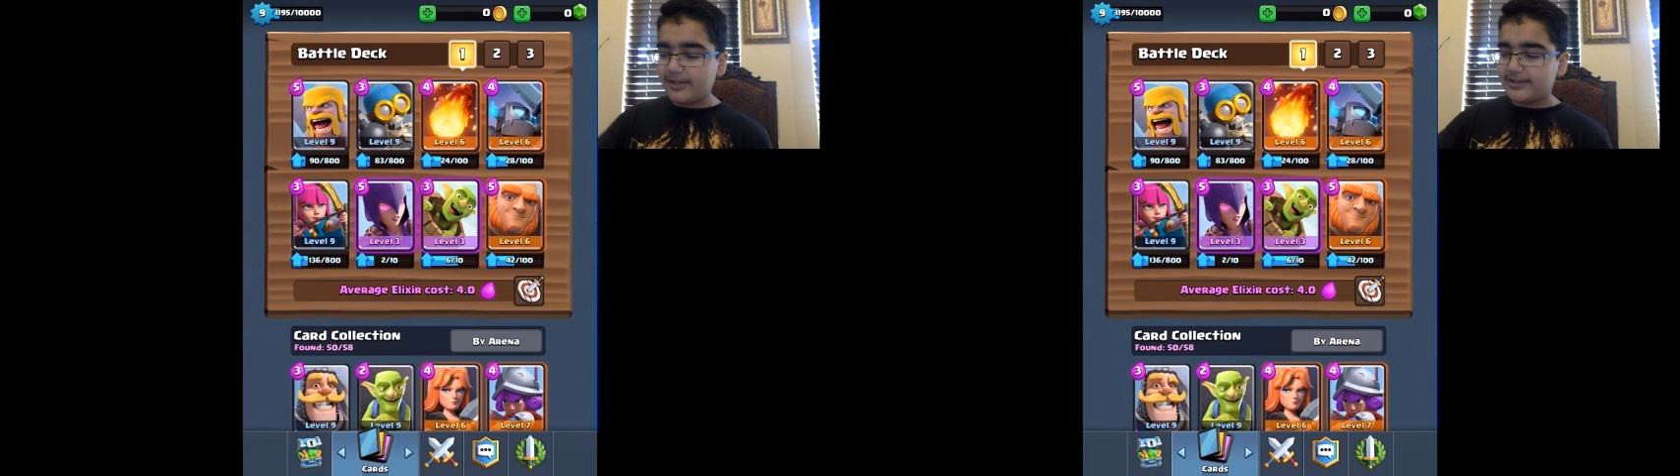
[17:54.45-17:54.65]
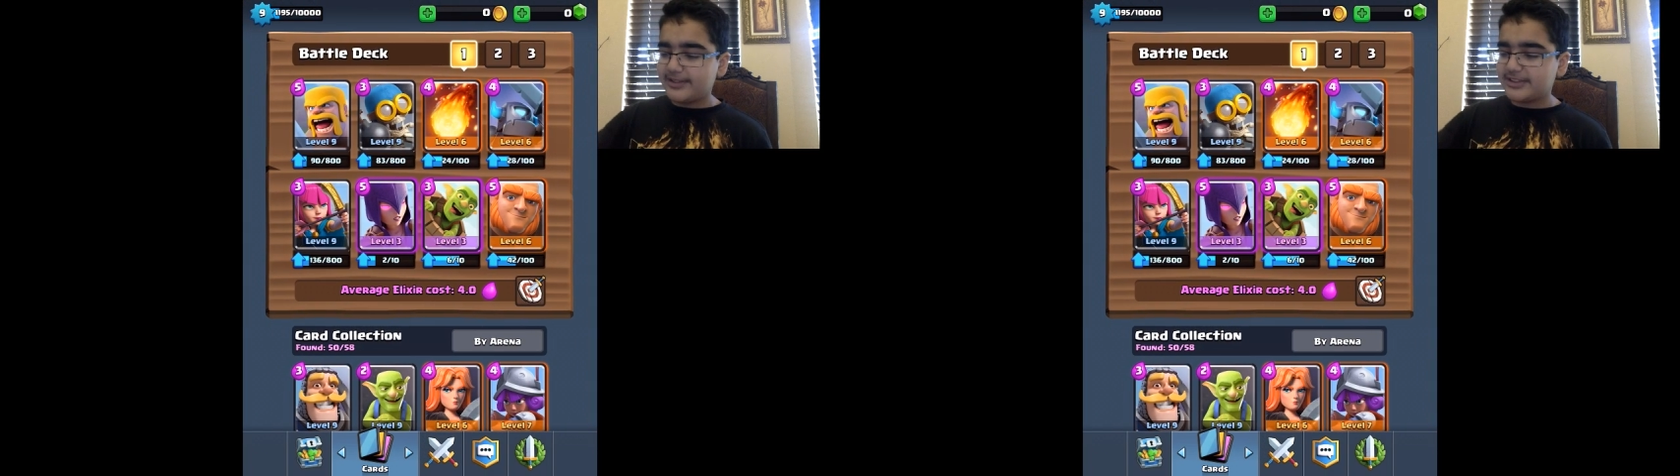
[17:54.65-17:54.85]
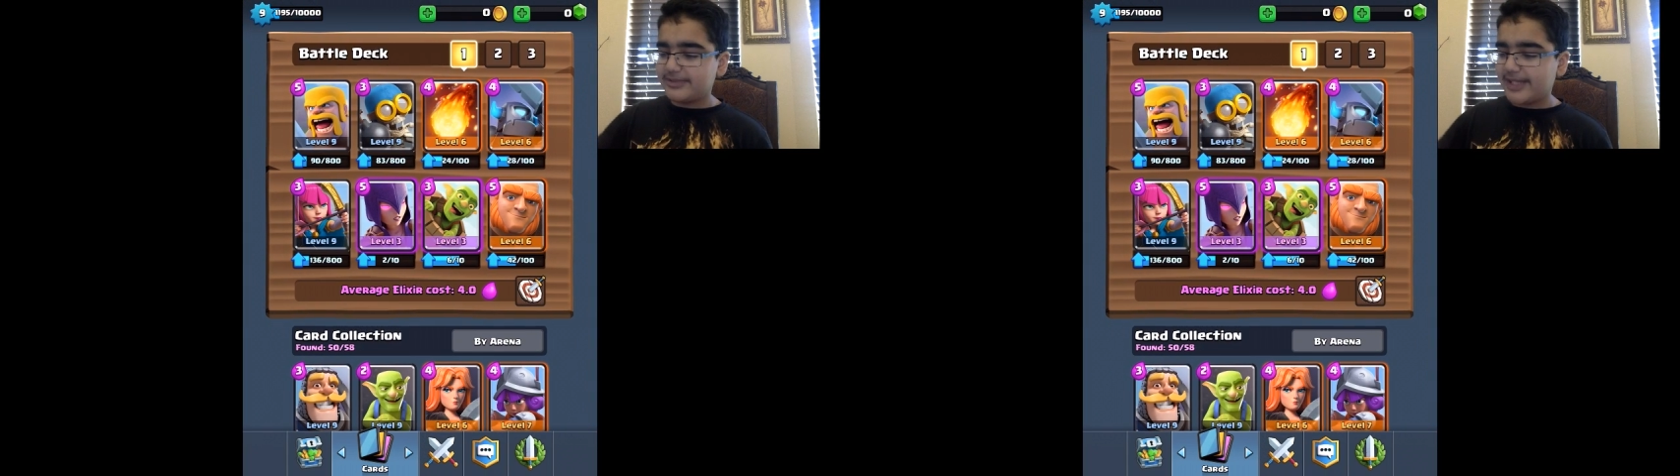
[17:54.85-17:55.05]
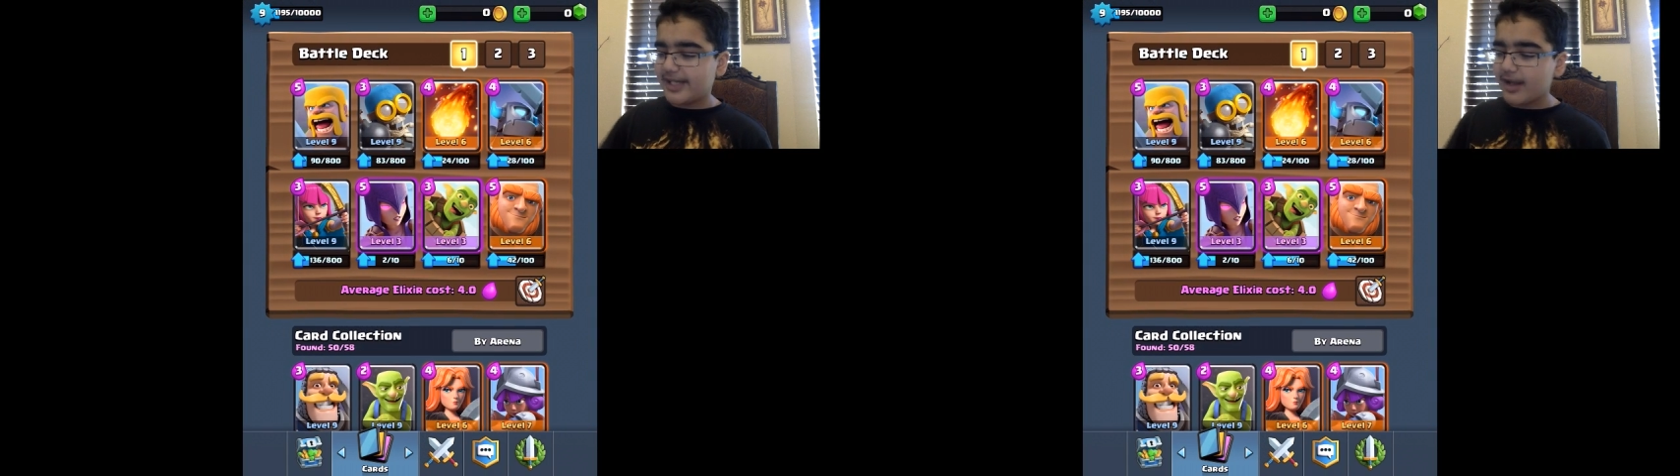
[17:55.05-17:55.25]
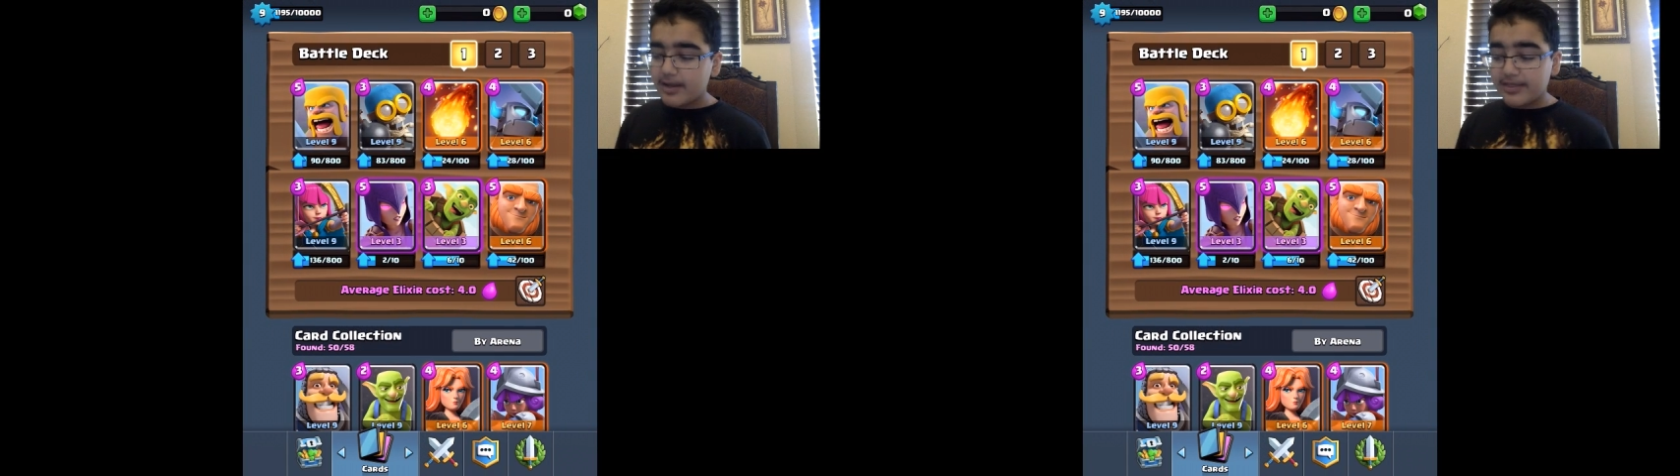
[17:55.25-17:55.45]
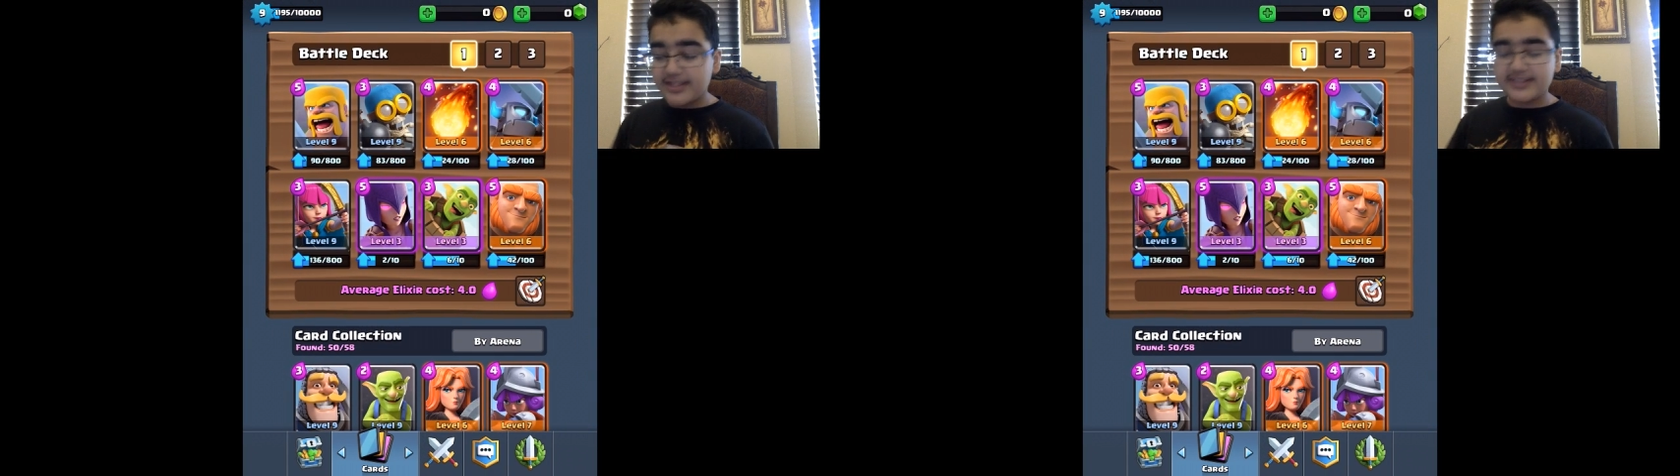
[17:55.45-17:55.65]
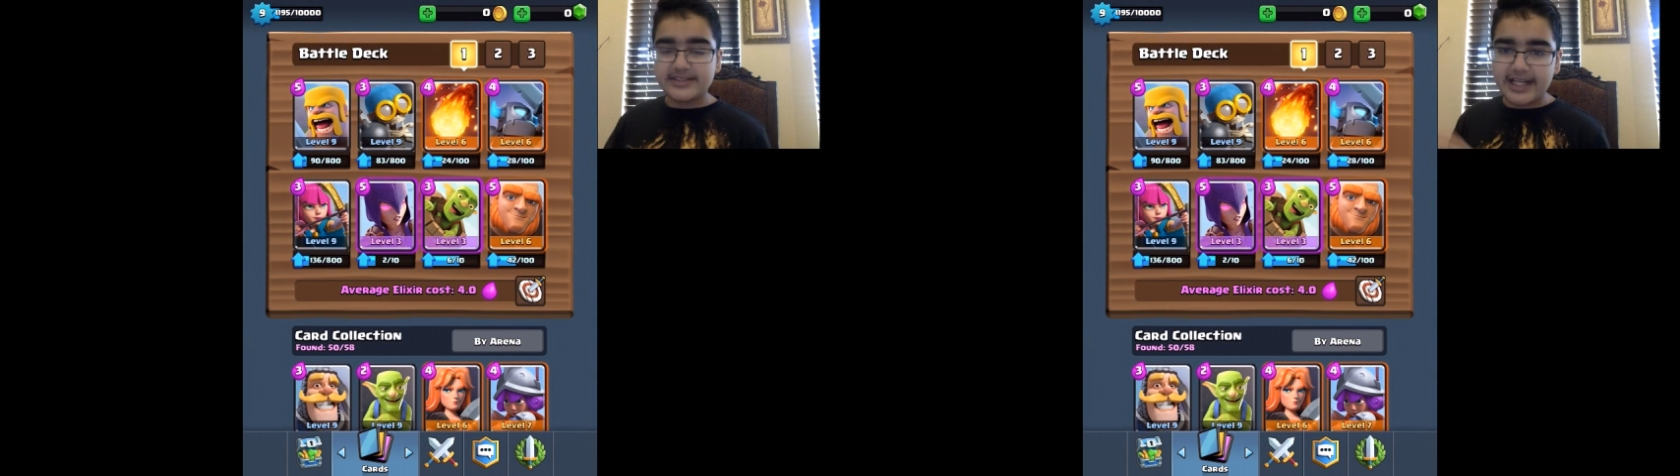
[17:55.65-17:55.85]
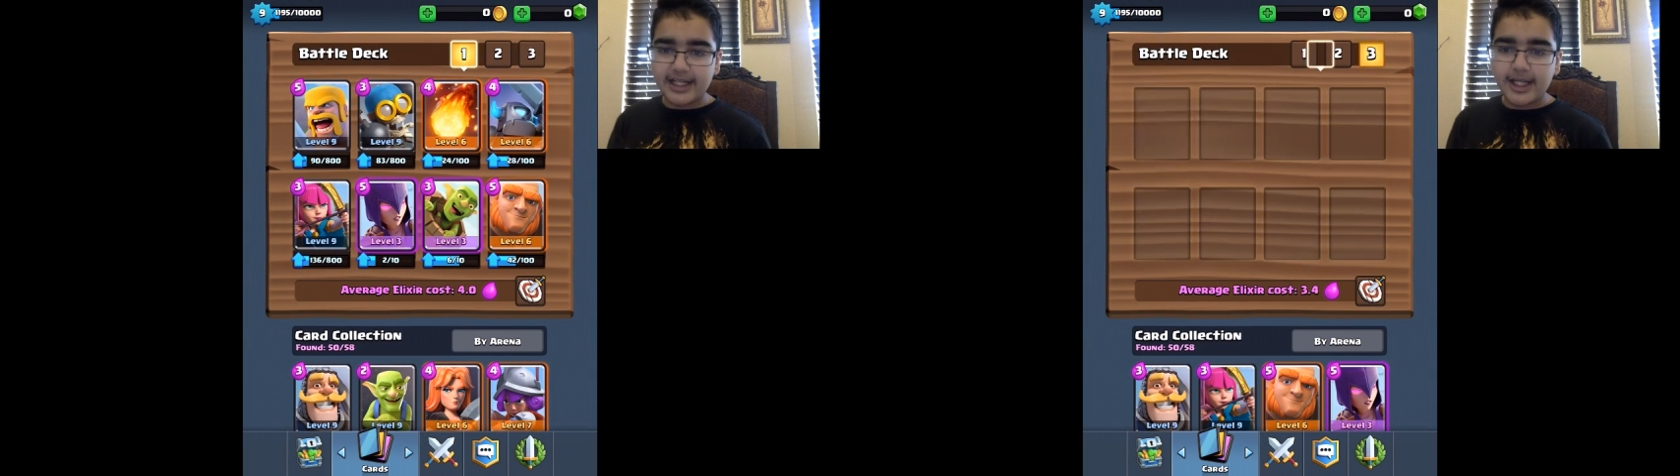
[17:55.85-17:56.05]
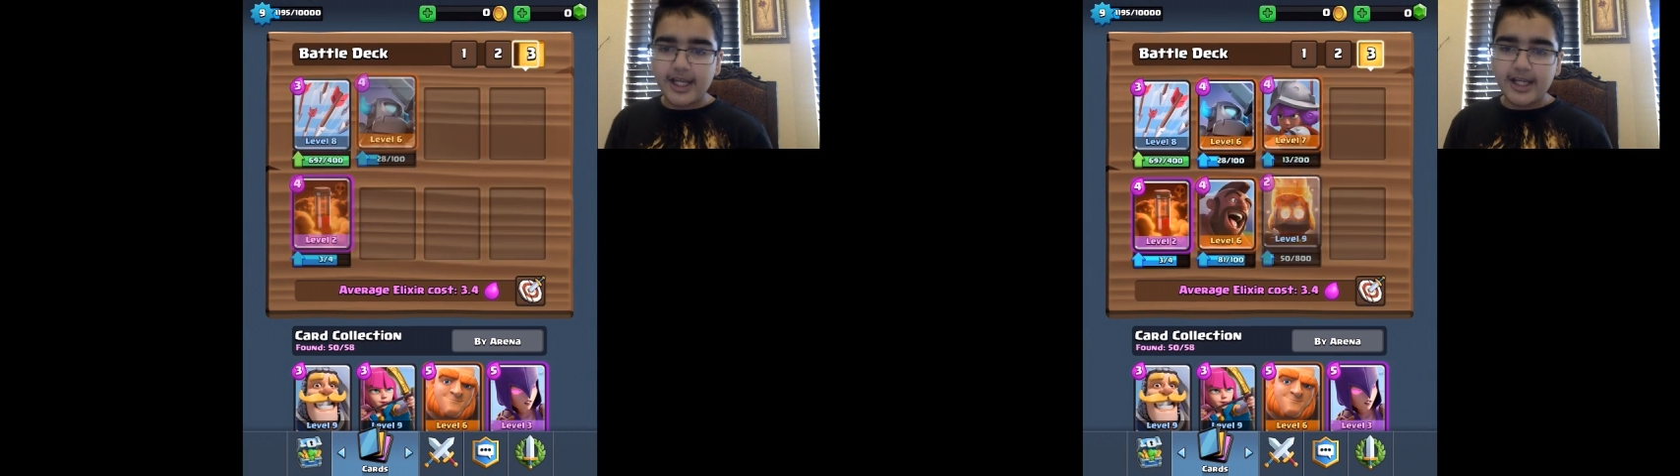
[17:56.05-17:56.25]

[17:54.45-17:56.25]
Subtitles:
not this deck. This deck.